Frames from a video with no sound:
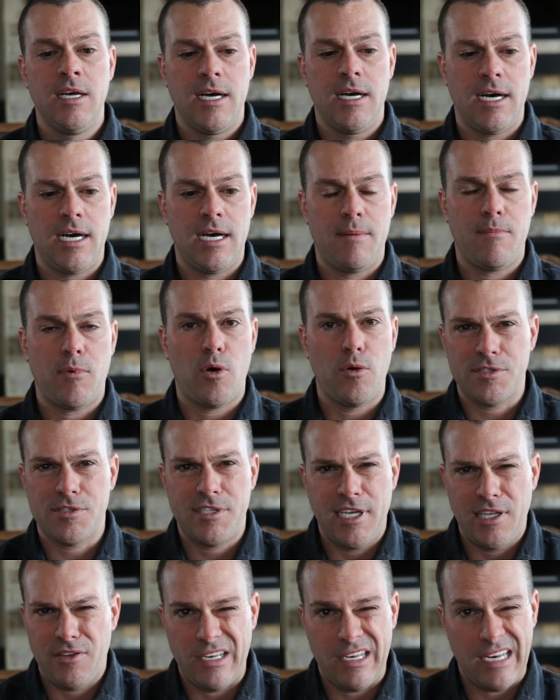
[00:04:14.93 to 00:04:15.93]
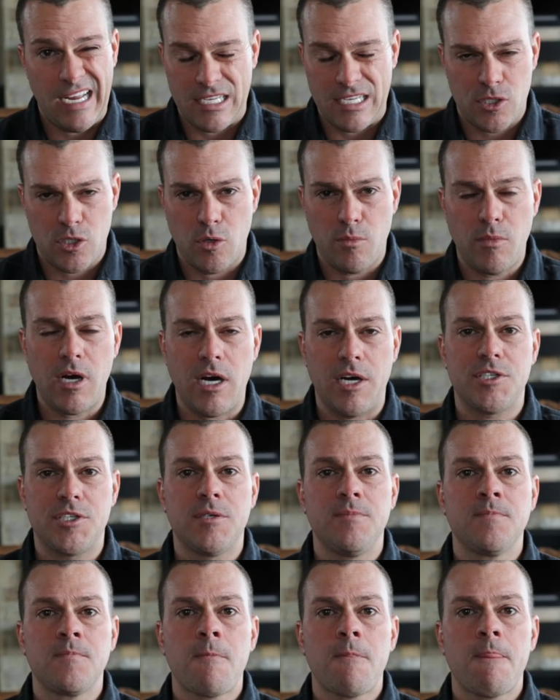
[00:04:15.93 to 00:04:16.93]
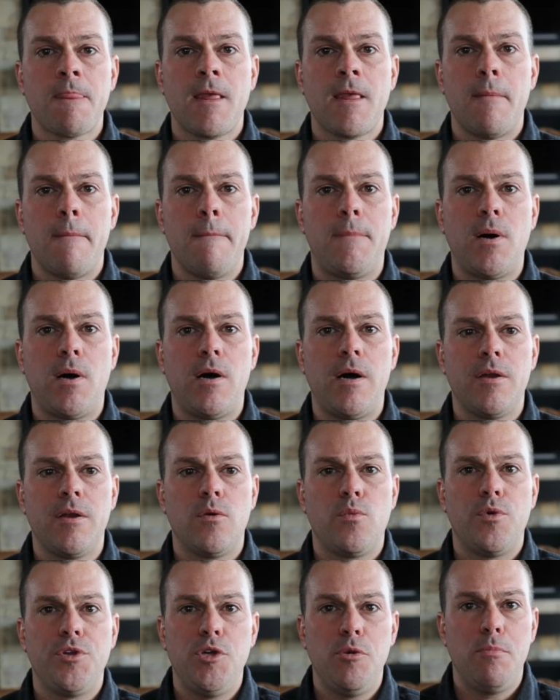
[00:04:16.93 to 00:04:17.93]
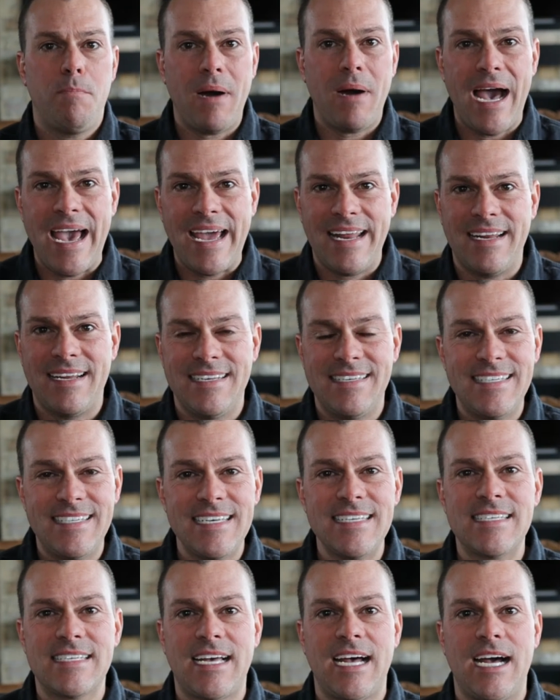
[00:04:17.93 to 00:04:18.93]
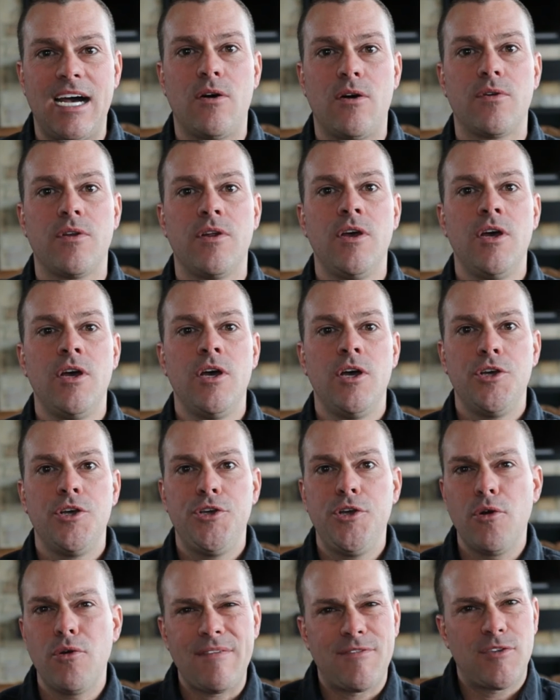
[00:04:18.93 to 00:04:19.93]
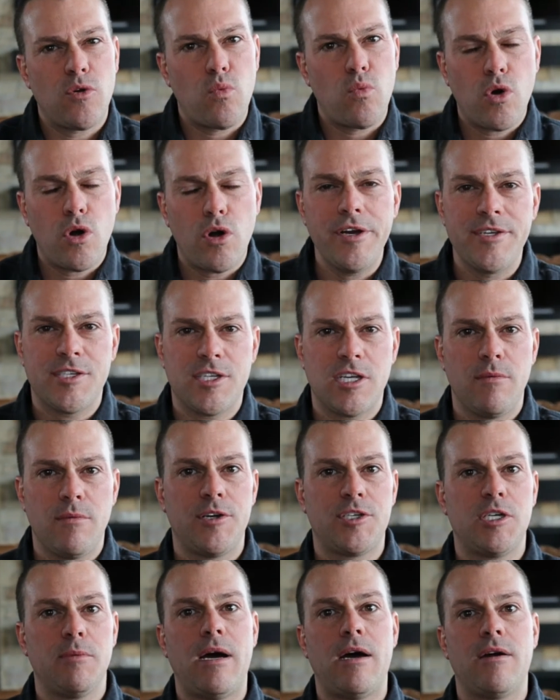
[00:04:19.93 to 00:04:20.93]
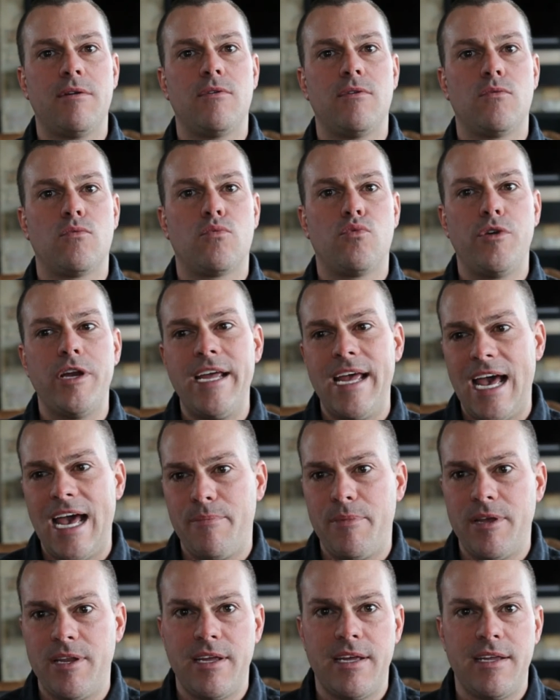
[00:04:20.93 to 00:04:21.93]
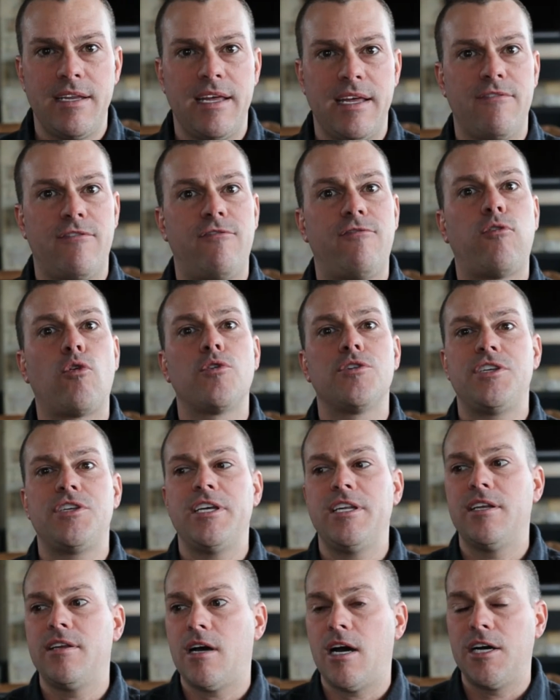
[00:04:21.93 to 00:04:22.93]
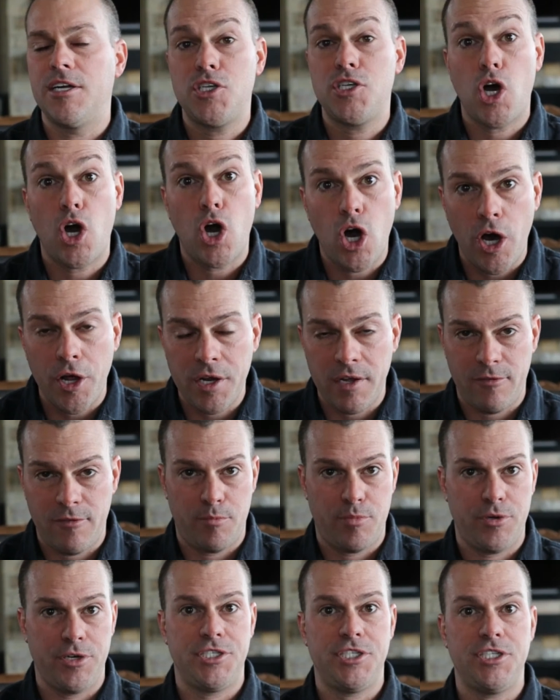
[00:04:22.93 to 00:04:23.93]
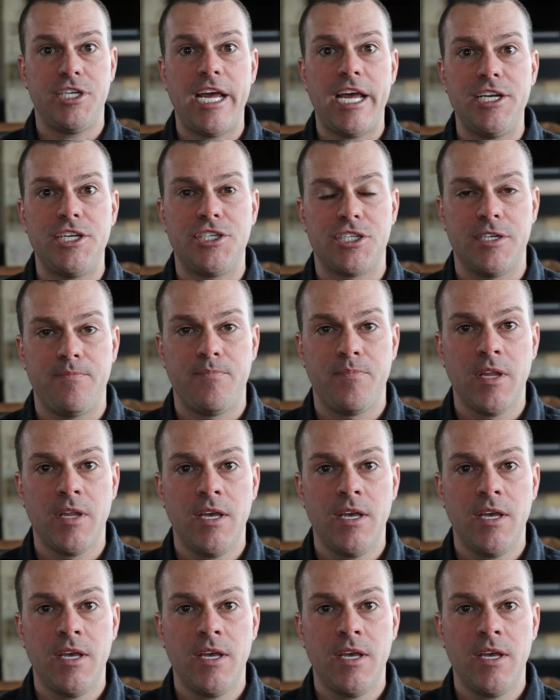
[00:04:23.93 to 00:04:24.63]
Wholesaling, not so much. But when you buy it at a discount, you don't have to worry so much about rehabbing it and forcing a ton of appreciation.